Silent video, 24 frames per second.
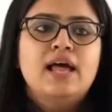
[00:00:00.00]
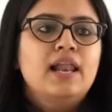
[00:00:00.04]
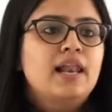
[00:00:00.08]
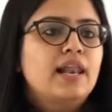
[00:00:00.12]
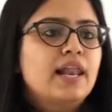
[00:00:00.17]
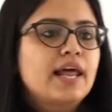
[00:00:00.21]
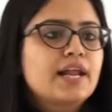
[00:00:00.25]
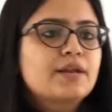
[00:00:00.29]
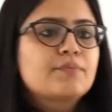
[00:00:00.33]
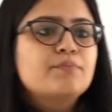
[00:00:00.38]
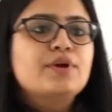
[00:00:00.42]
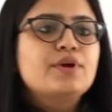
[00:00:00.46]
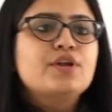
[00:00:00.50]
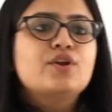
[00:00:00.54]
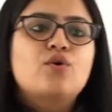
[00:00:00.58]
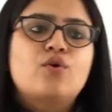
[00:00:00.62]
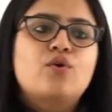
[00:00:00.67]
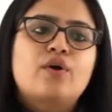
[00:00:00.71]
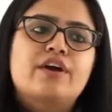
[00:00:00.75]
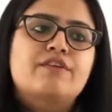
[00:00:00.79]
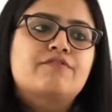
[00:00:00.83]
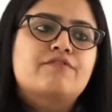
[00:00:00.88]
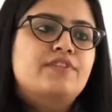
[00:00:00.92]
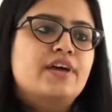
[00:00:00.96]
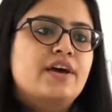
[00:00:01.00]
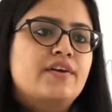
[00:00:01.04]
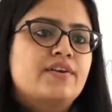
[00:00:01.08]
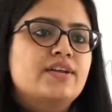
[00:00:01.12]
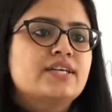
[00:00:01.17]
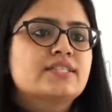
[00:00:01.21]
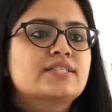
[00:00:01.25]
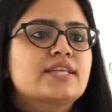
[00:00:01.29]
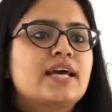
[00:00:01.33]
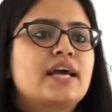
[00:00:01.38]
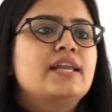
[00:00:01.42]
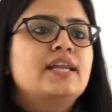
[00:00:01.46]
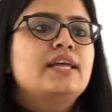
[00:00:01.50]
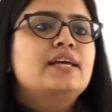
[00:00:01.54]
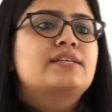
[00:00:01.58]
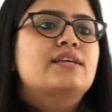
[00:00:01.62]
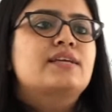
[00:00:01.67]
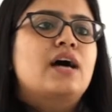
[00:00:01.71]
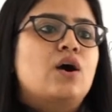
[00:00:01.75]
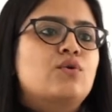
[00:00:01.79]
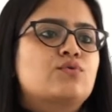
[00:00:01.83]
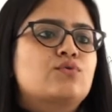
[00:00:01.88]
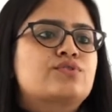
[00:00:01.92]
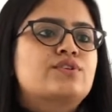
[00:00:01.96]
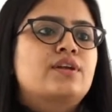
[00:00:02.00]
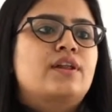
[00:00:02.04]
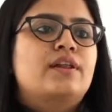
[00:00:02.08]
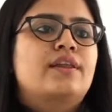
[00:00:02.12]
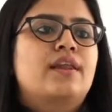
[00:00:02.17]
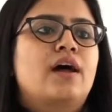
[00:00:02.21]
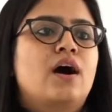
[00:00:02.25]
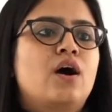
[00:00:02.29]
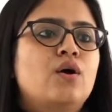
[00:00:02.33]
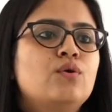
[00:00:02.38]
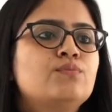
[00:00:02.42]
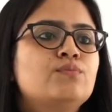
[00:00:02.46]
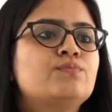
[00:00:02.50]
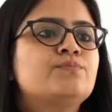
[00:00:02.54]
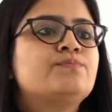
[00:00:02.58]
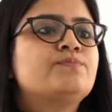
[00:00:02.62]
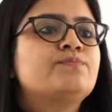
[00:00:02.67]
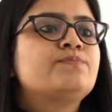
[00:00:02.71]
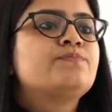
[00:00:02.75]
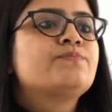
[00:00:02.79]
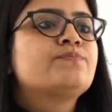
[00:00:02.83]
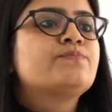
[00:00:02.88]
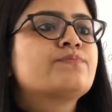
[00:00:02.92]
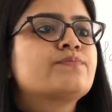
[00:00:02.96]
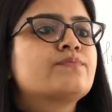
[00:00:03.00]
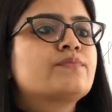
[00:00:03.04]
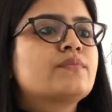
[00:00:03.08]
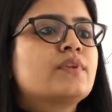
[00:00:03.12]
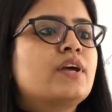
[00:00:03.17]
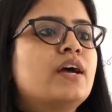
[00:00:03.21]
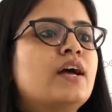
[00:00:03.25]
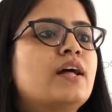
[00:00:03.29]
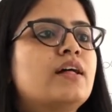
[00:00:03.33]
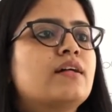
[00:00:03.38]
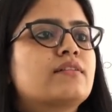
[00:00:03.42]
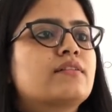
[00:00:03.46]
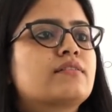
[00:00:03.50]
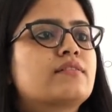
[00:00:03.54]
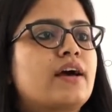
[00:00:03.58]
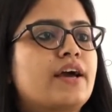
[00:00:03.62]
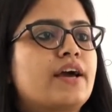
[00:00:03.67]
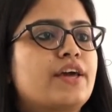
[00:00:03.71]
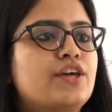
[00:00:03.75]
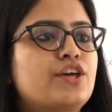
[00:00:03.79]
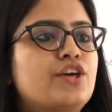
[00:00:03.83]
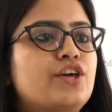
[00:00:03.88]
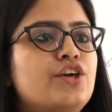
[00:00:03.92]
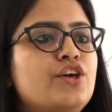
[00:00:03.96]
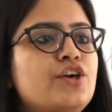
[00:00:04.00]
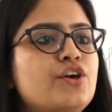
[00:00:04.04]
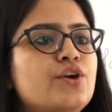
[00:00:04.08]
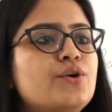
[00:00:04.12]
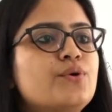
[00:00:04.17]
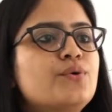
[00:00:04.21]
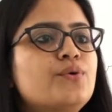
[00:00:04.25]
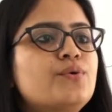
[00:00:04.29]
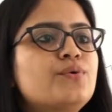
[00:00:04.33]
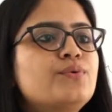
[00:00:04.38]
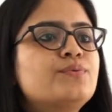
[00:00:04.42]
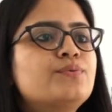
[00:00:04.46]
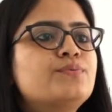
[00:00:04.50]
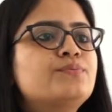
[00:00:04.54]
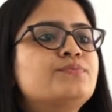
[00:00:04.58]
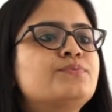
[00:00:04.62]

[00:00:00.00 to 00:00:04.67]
Let me know if there is any doubt till now. Thank you.